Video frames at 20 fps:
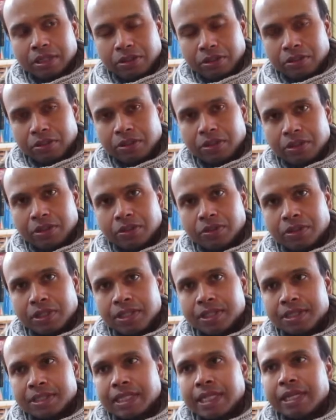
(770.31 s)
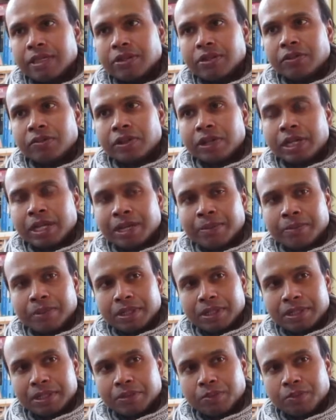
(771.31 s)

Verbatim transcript: you're you're in a state of unhappiness.